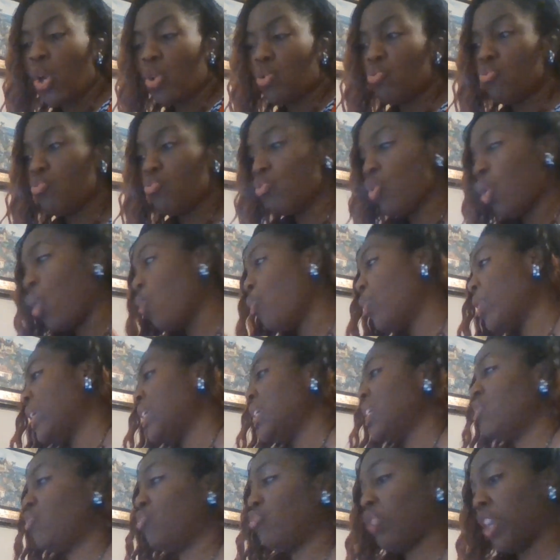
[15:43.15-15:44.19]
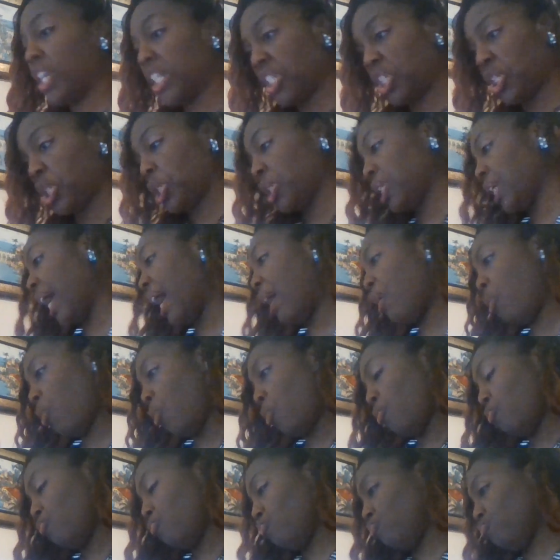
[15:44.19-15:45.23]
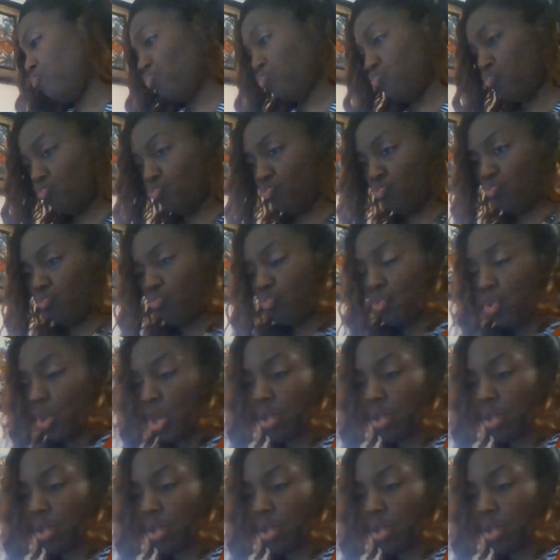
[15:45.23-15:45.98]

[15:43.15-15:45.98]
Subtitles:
You know he is racist. I don't.